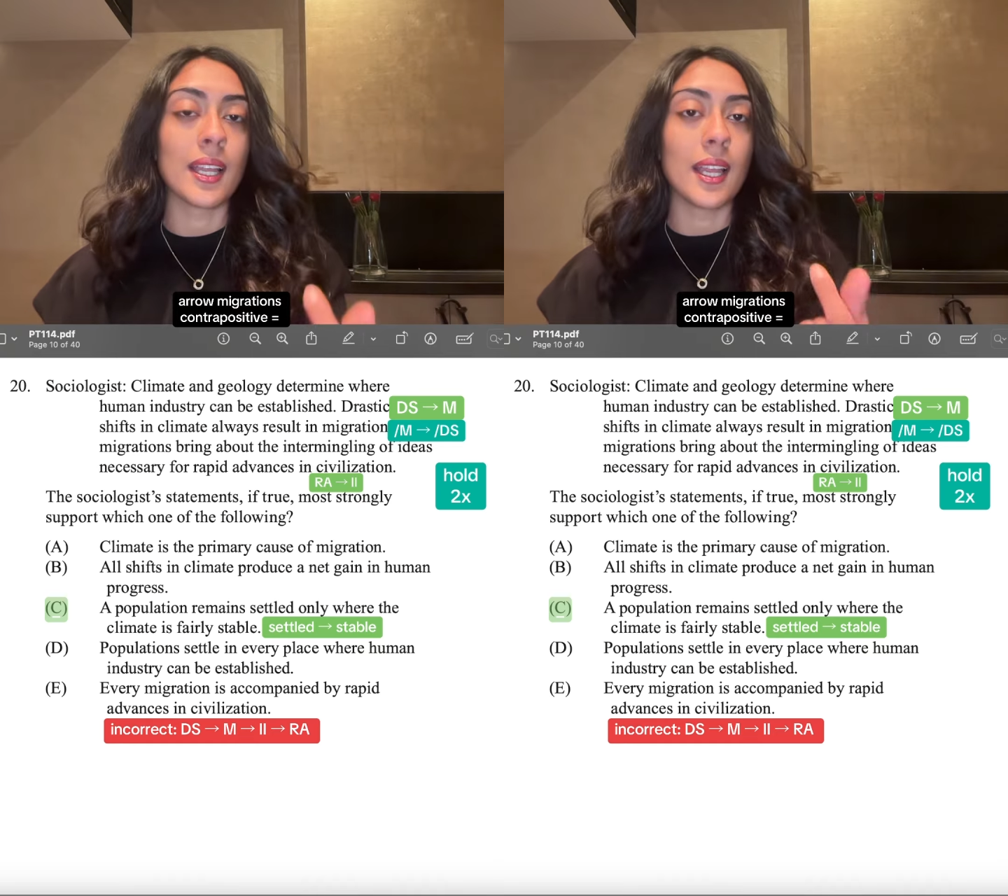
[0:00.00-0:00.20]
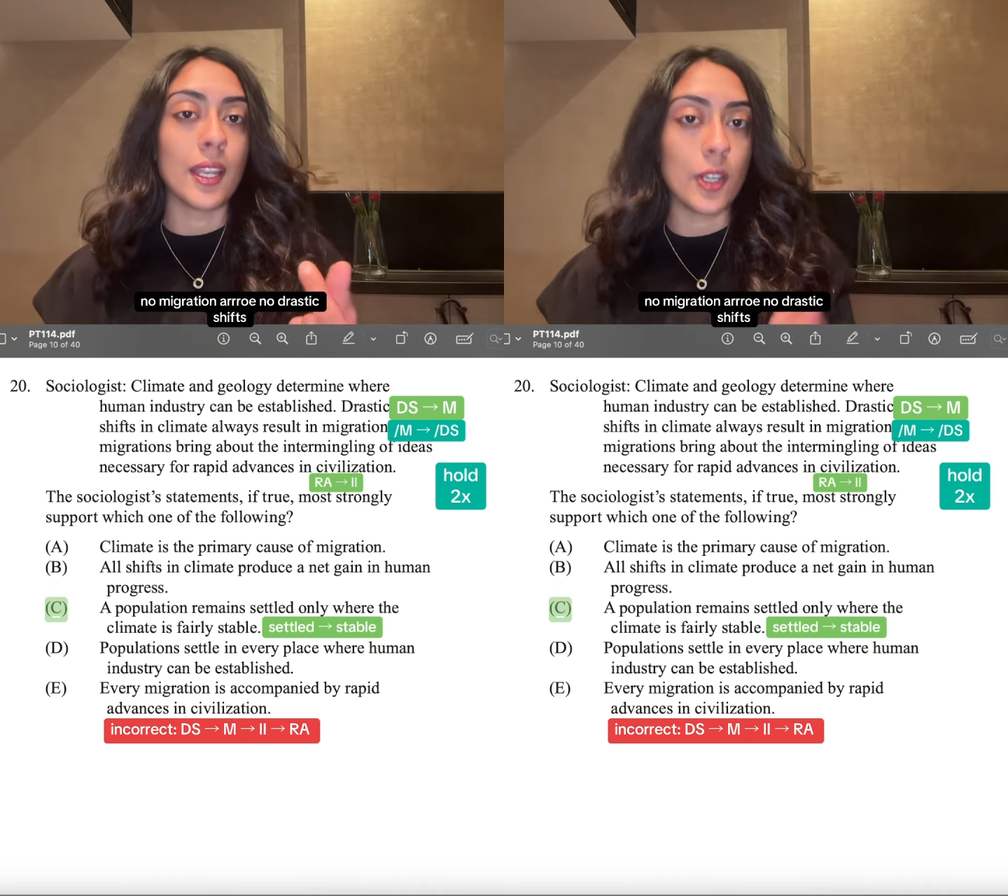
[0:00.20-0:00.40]

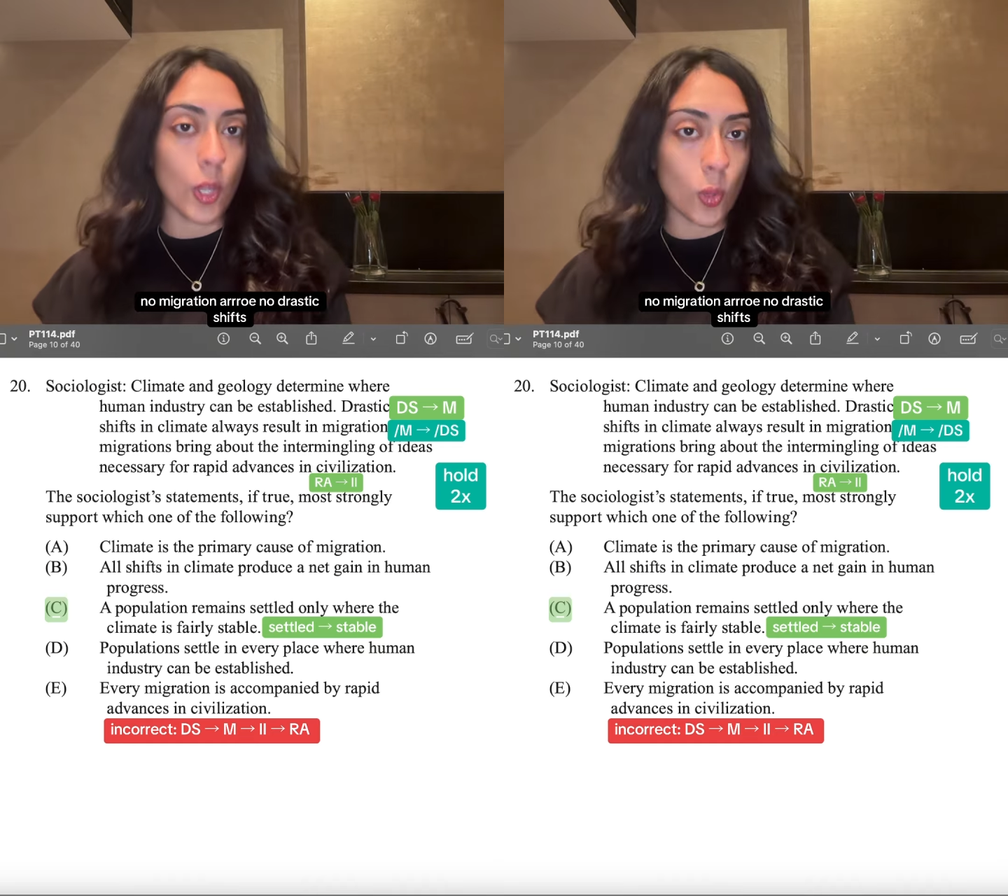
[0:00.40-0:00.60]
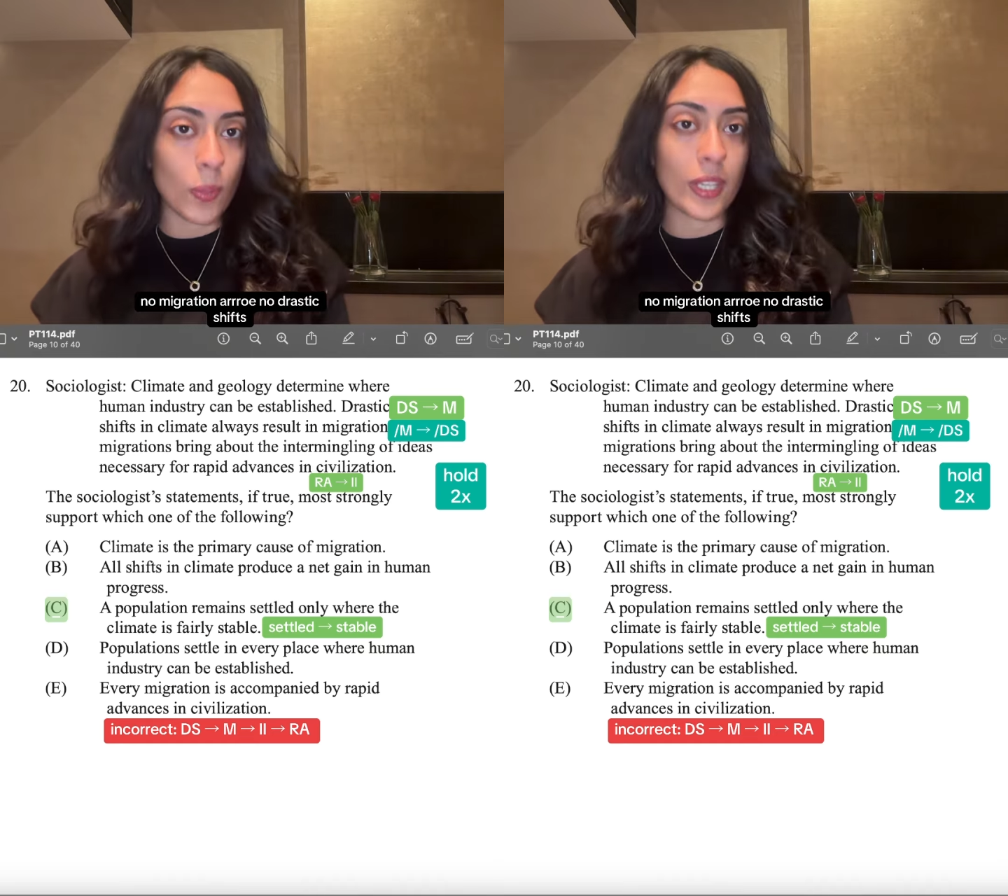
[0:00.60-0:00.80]

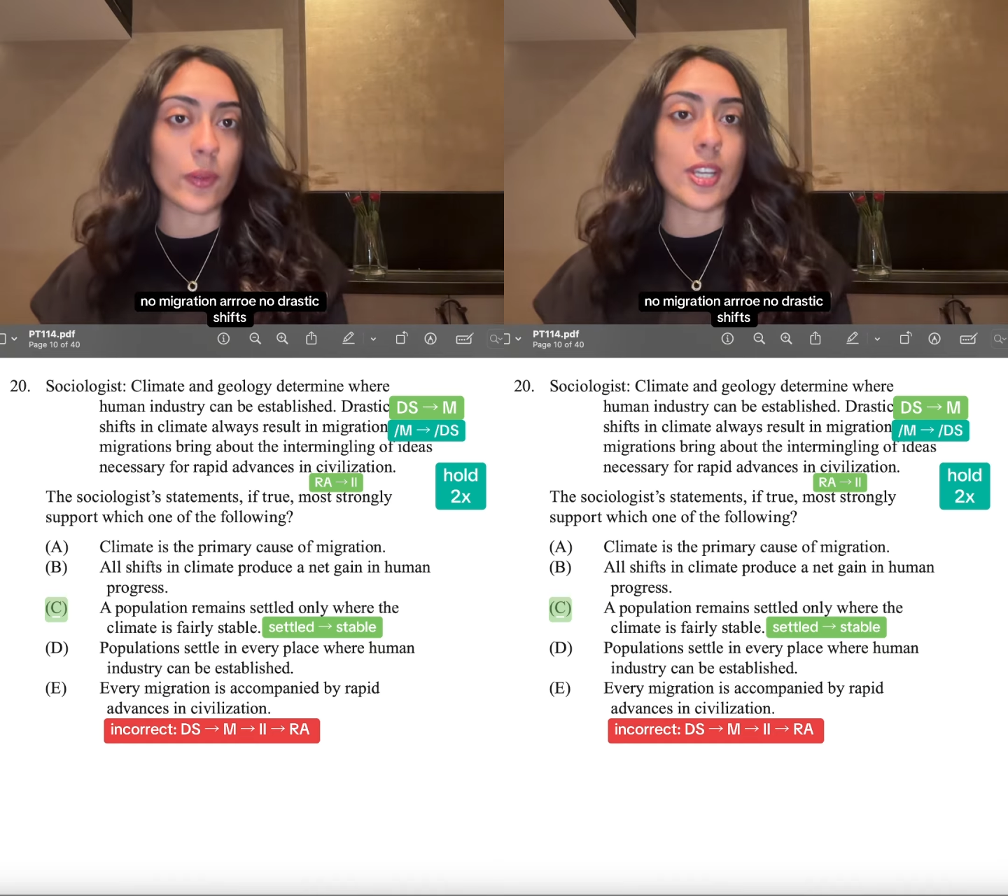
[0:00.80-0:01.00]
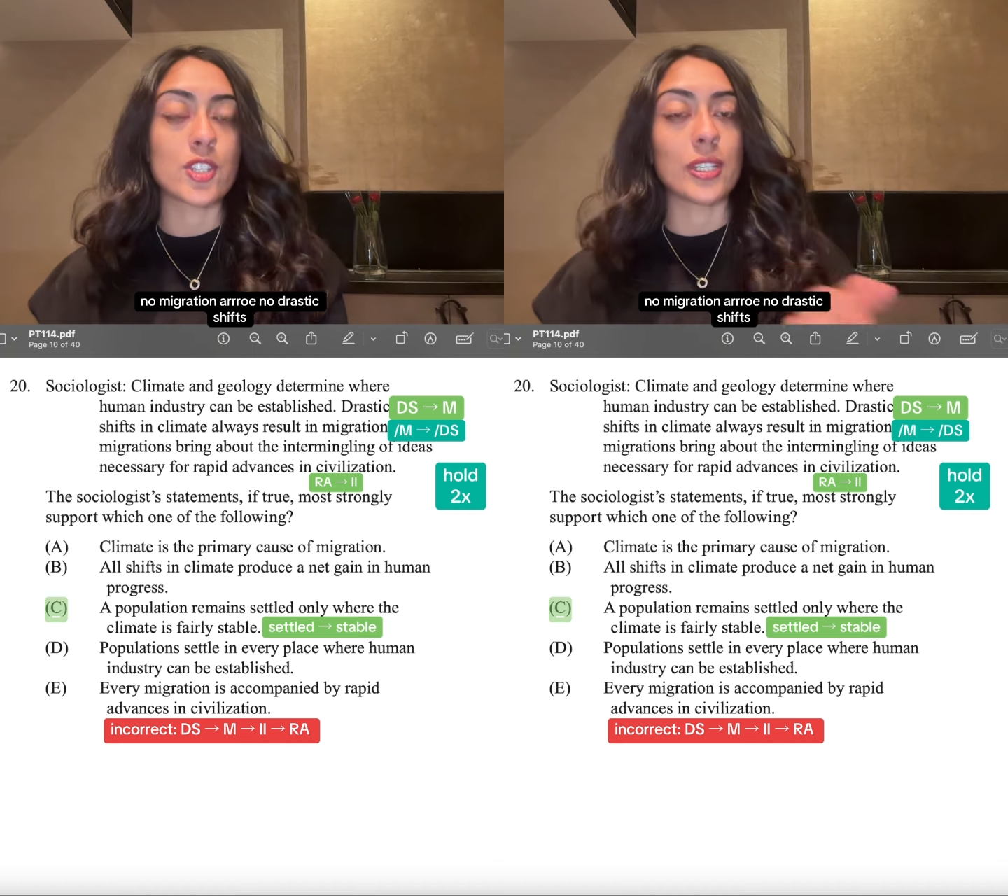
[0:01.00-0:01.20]
no
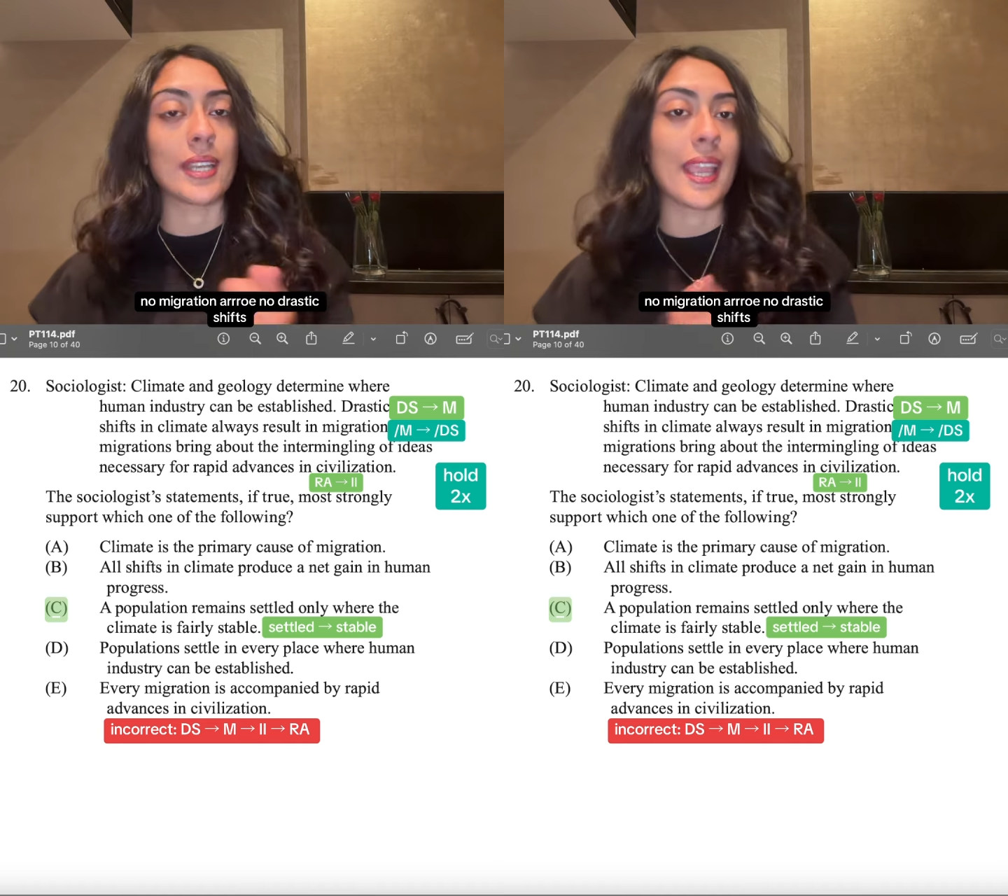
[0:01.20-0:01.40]
migration,